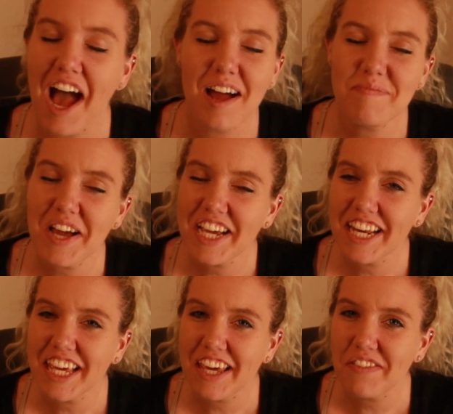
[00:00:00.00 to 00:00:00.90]
I'm not
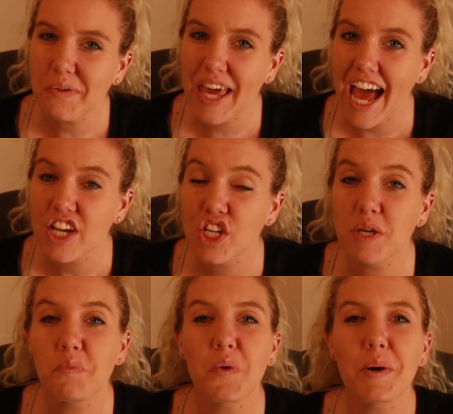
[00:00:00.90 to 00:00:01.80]
going to give you cash
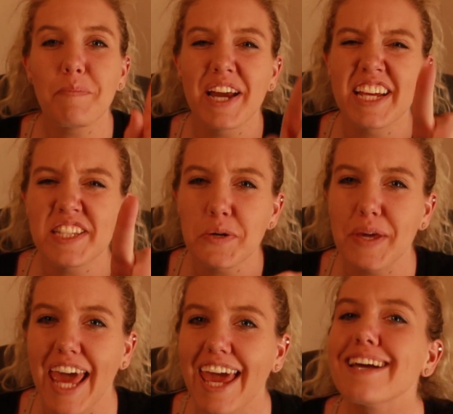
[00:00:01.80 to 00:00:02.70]
anymore, but it's
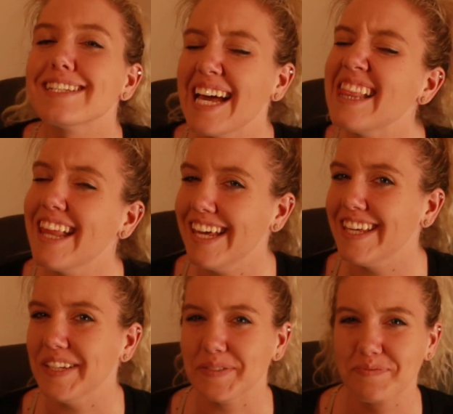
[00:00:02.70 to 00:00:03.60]
okay because I
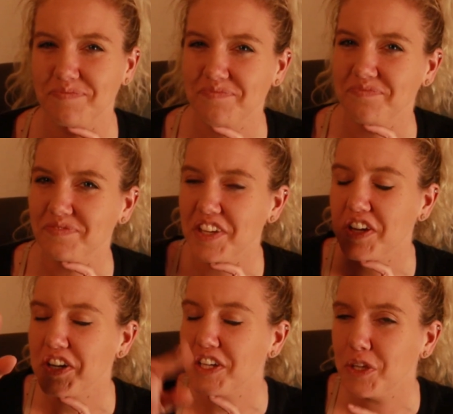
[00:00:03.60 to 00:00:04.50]
like you.
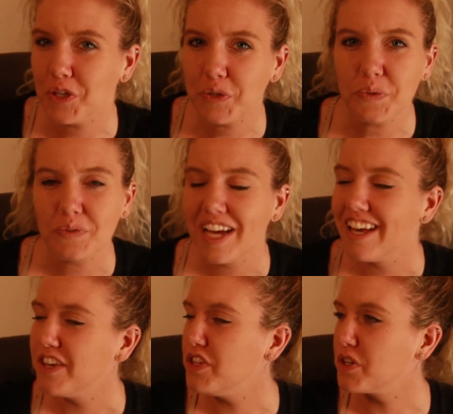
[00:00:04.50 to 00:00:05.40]
You're cute.
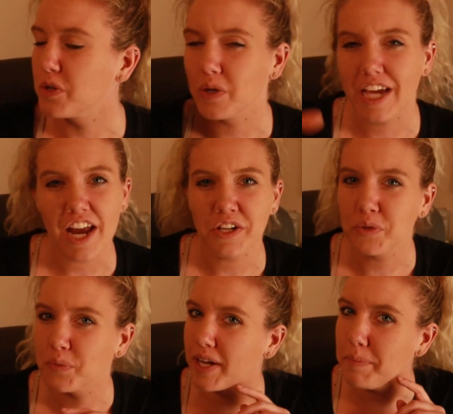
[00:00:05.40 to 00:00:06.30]
You've got a
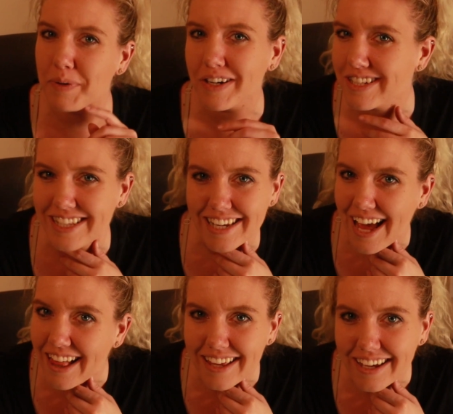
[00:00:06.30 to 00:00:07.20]
great
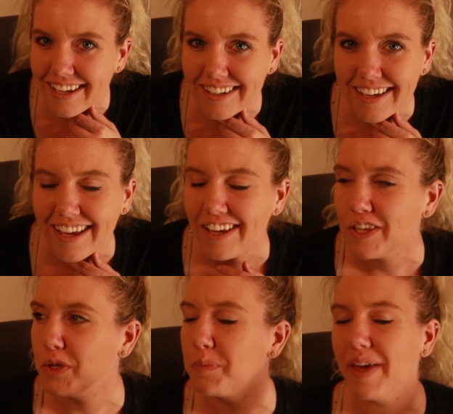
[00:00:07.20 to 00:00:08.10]
personality.
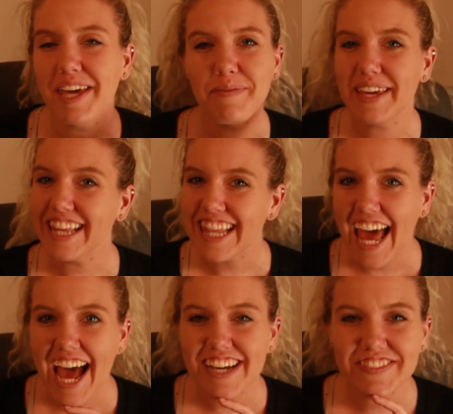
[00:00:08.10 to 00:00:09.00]
You make me
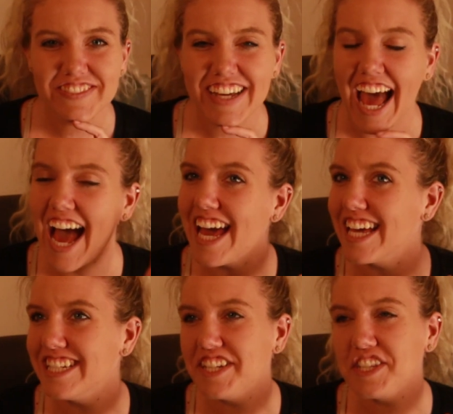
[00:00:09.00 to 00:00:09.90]
laugh.
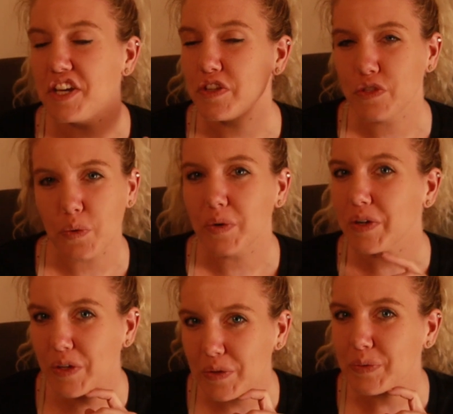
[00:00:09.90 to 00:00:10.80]
I just adore
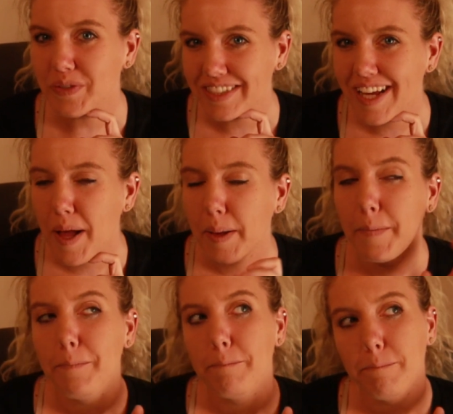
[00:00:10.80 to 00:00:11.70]
you,
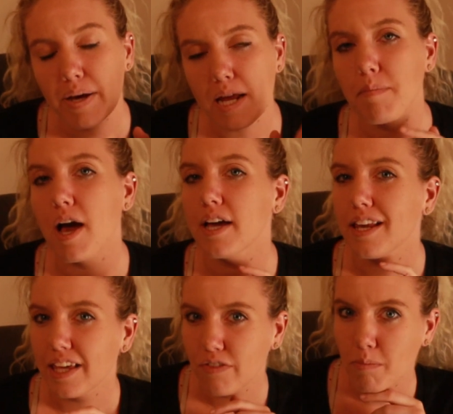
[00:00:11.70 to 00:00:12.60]
but I'm not
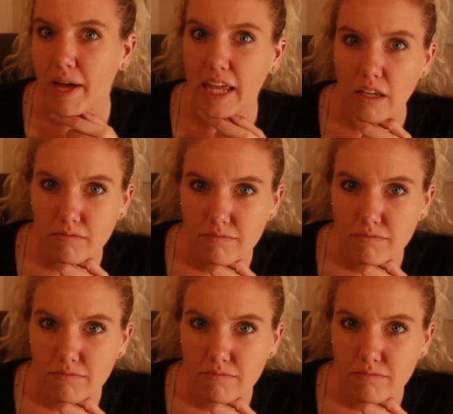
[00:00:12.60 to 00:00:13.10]
going to give you money.